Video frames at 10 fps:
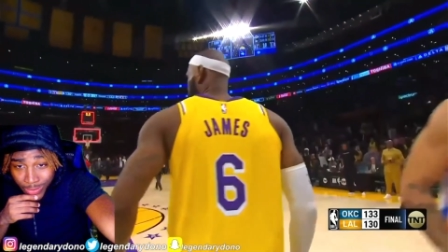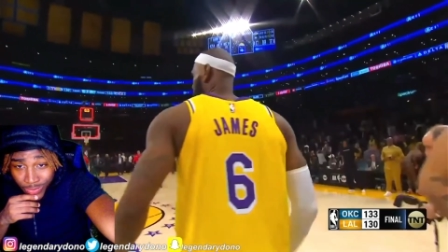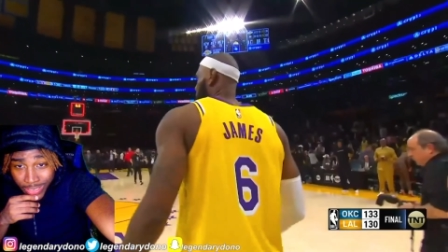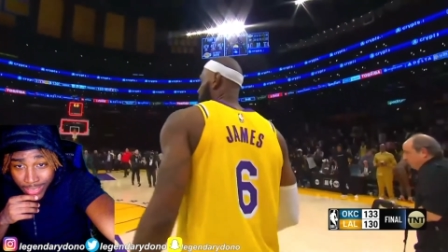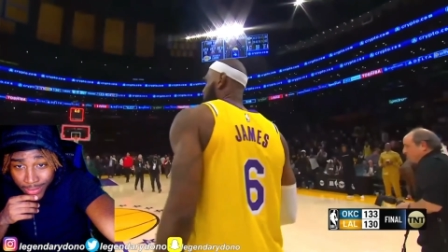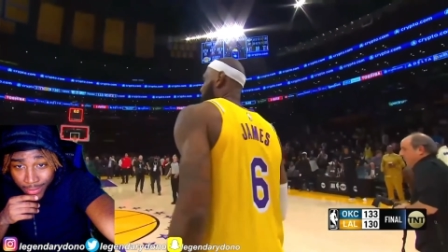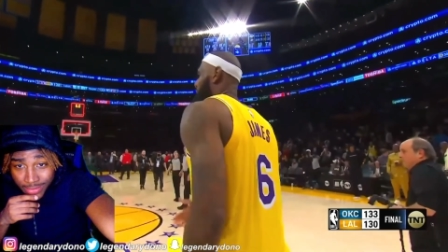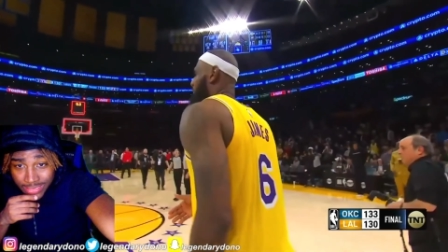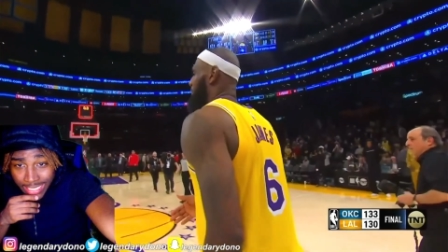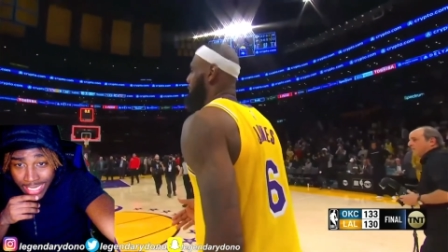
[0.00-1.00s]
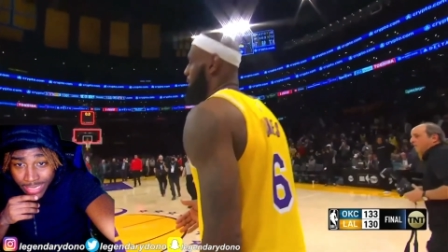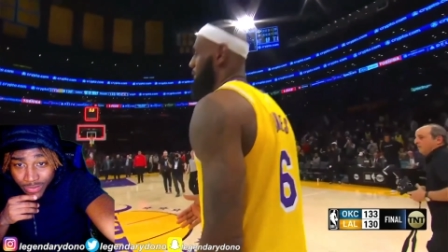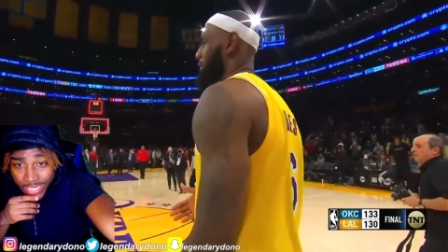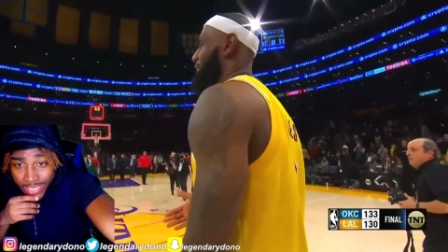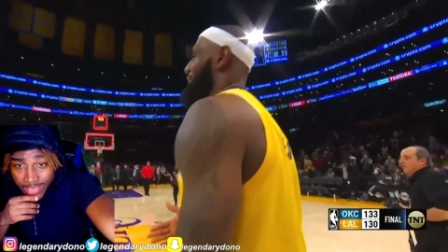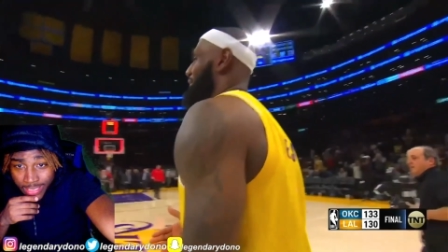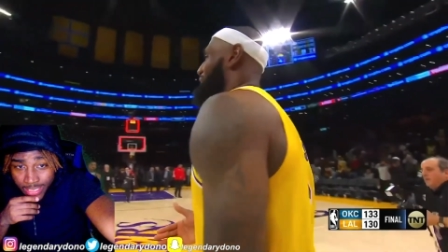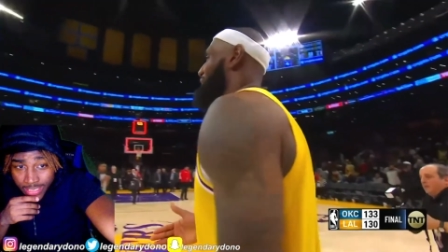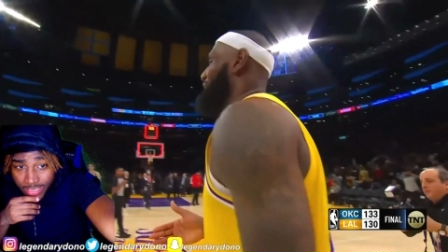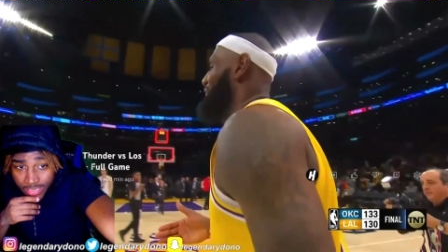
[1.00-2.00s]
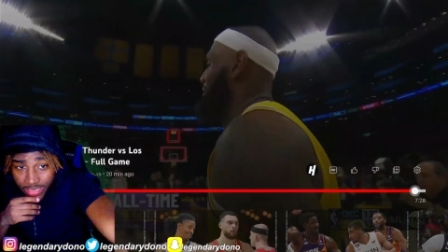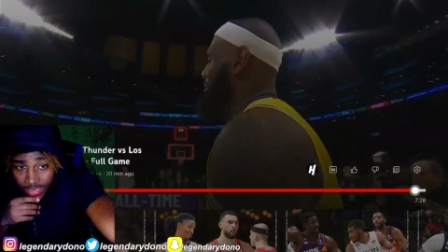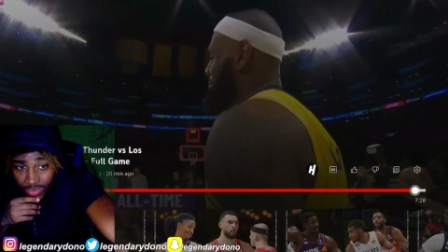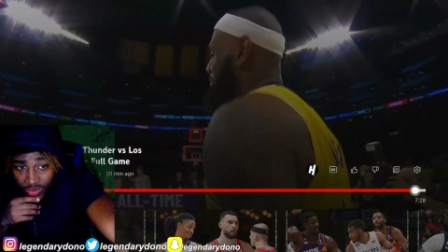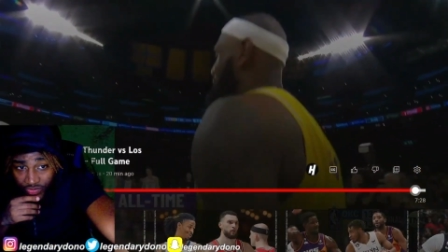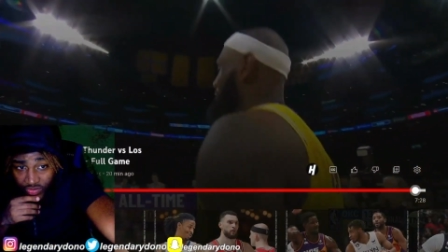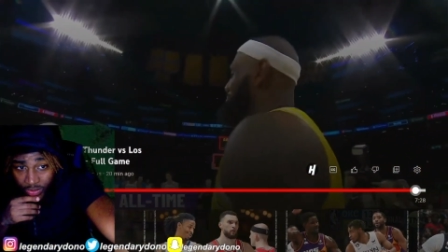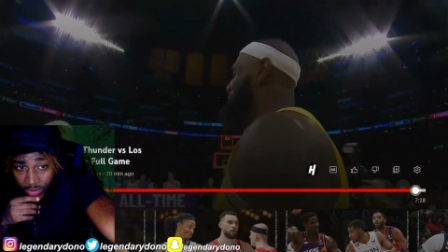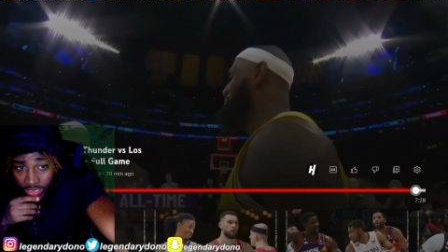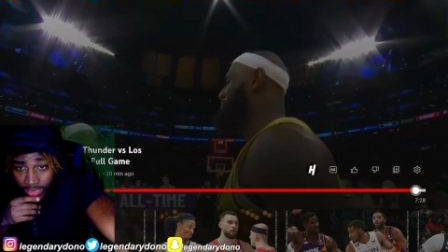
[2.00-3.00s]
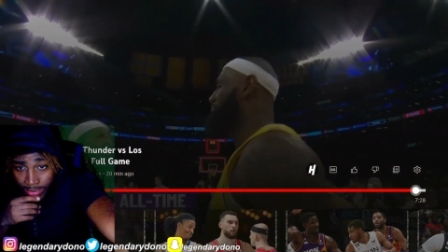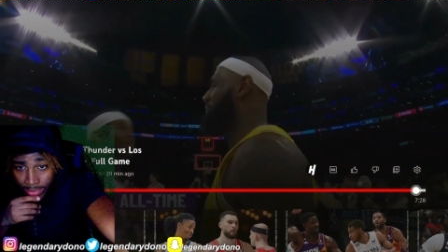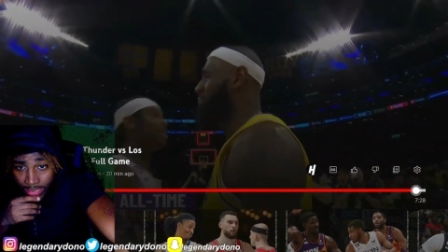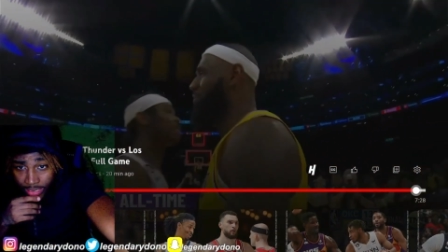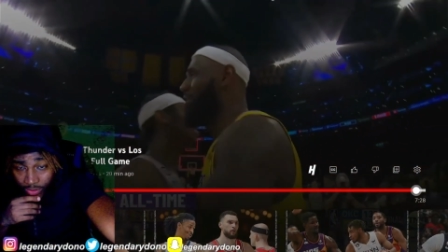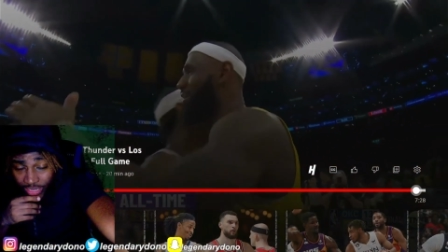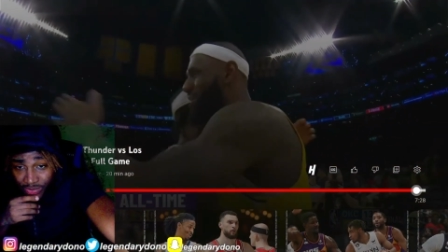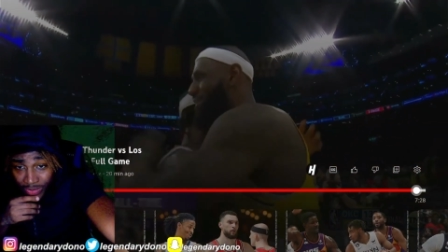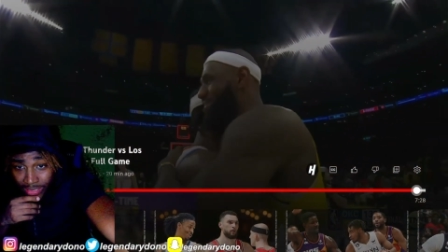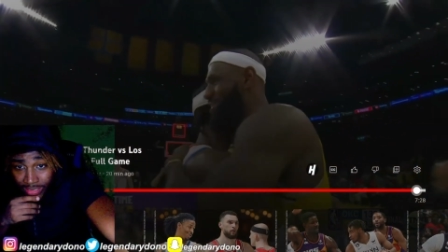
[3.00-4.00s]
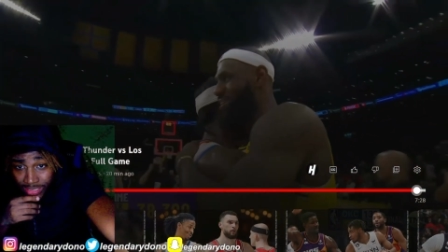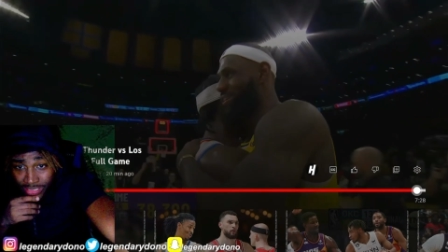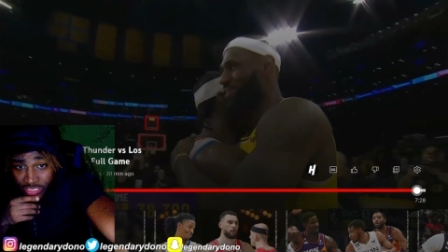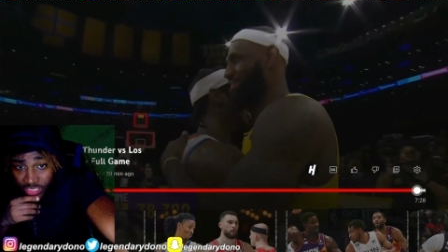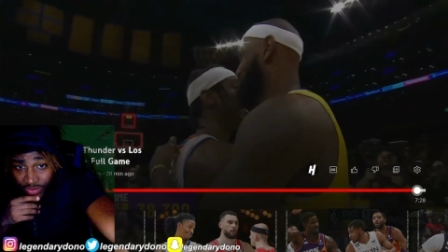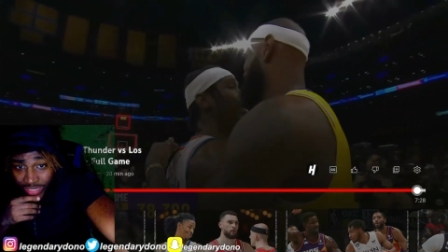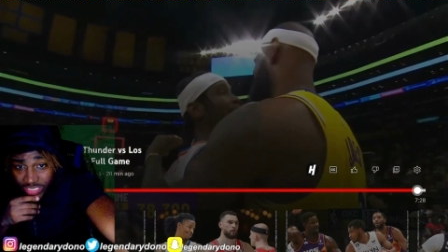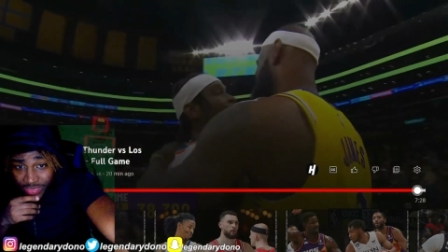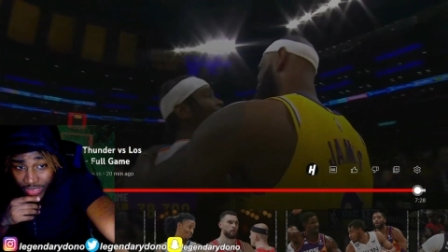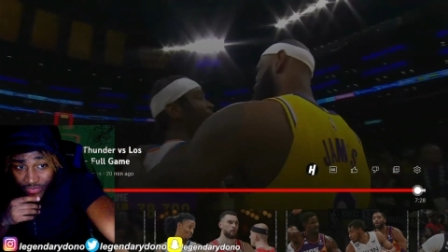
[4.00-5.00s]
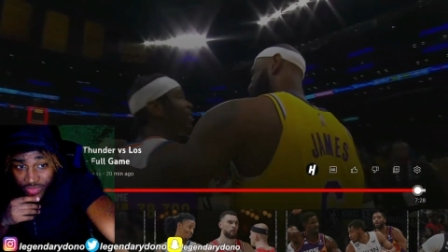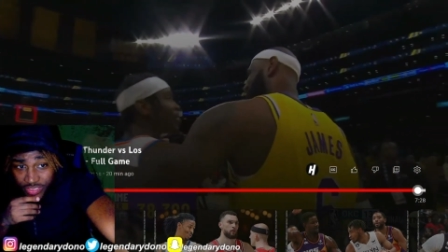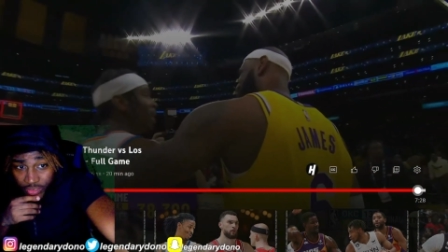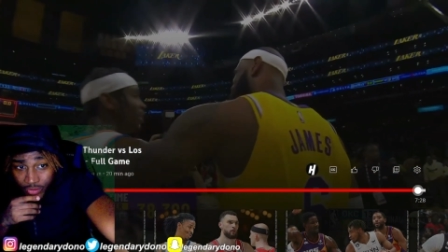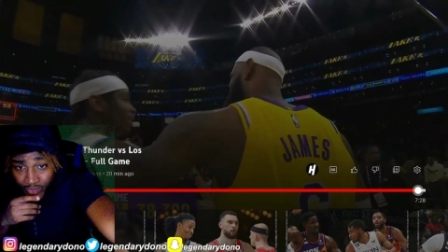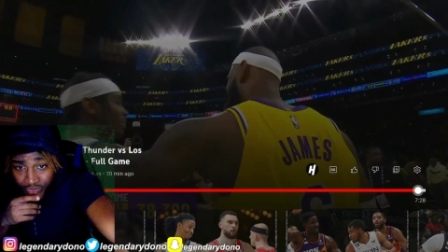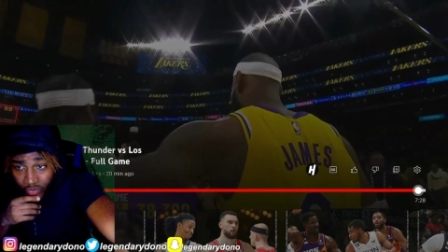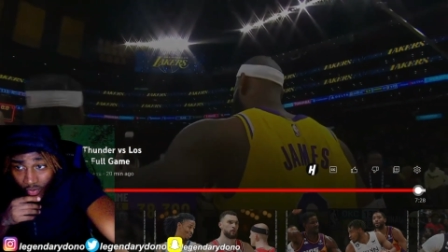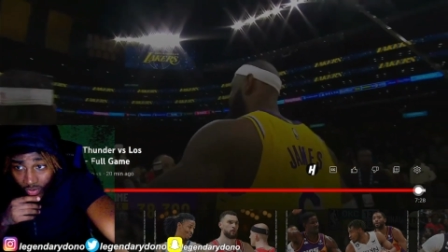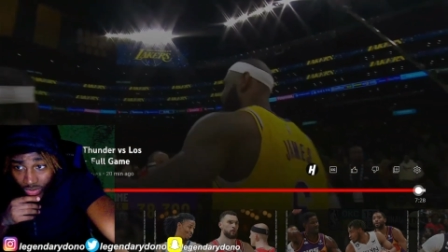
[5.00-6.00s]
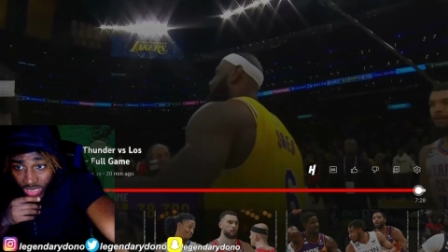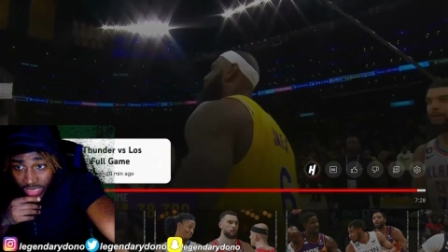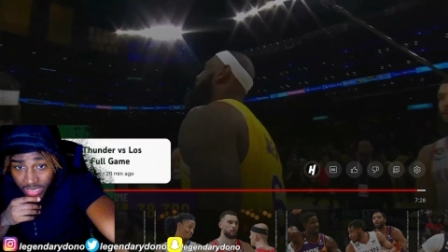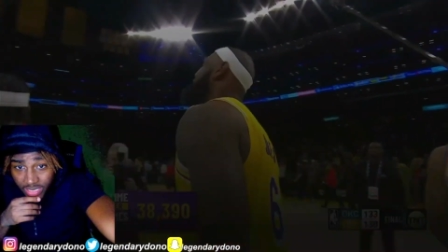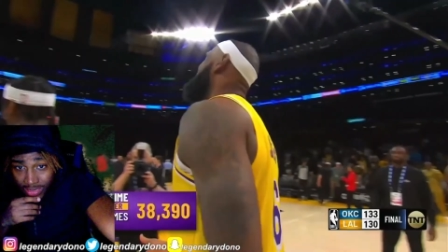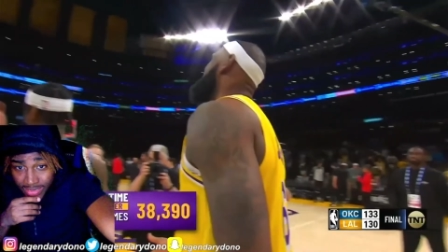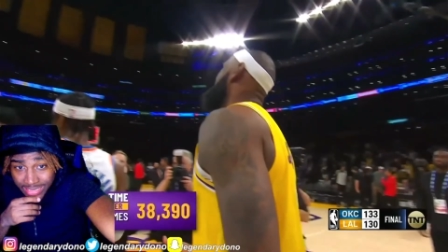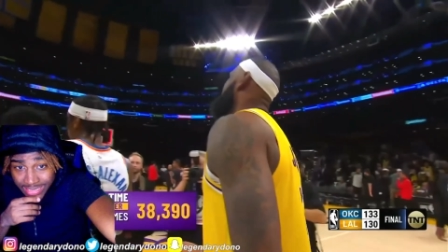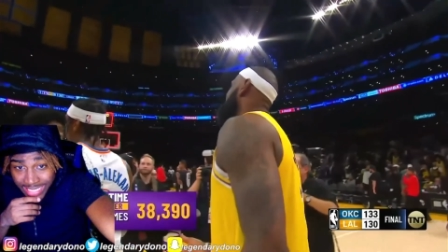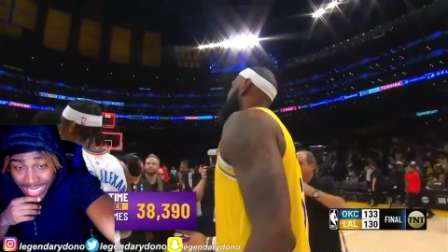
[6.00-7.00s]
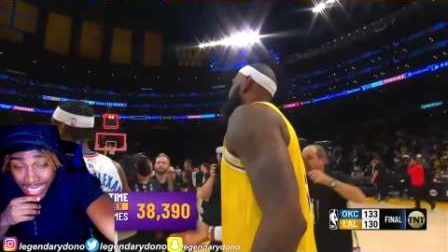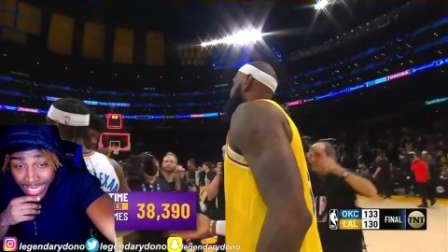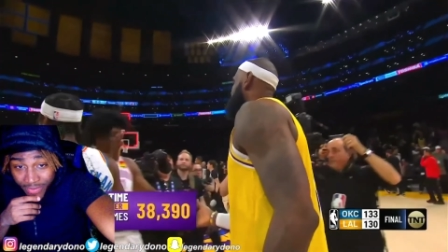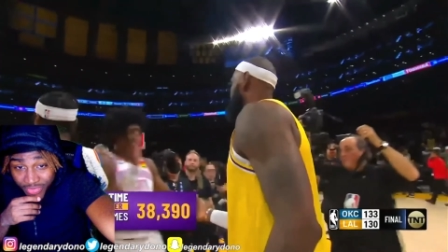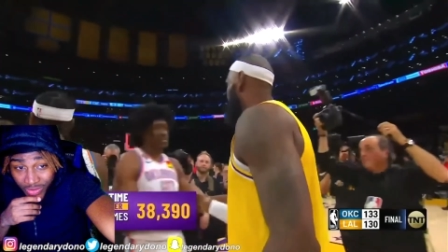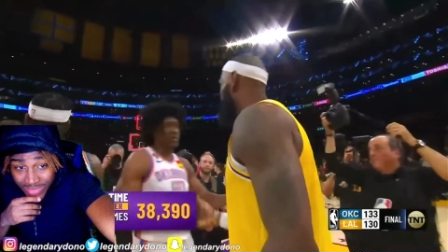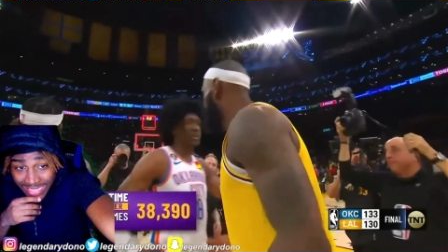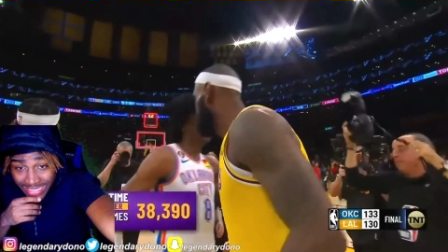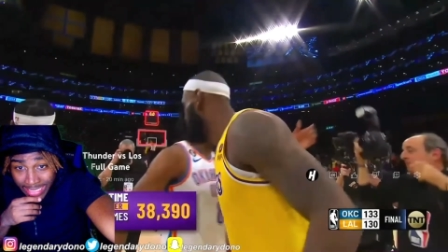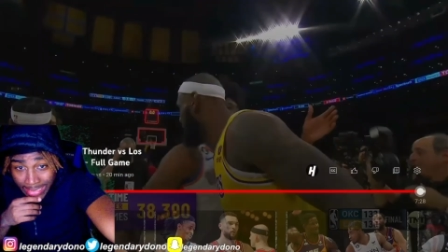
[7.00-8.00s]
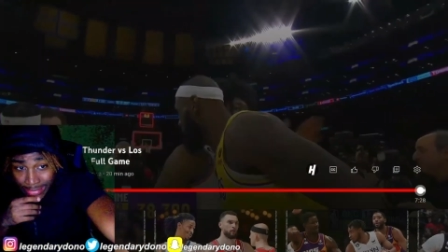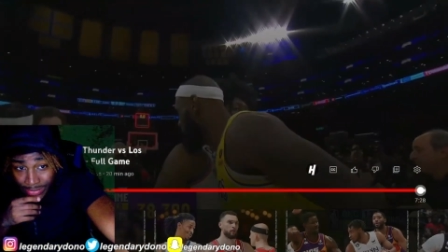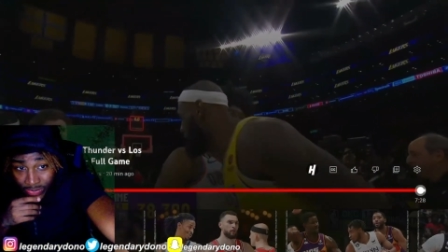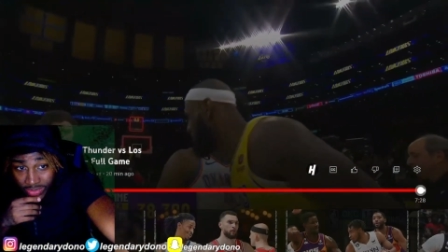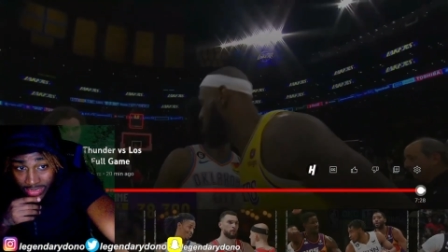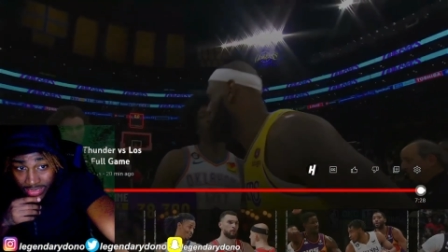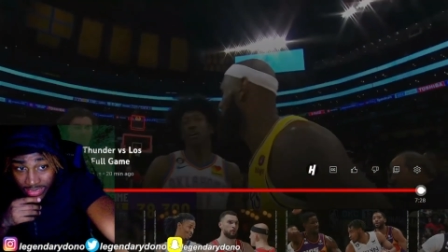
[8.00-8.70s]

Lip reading: the record all time, man. Feel me? Greatest player in his generation, man. So, damn, 38,000 points.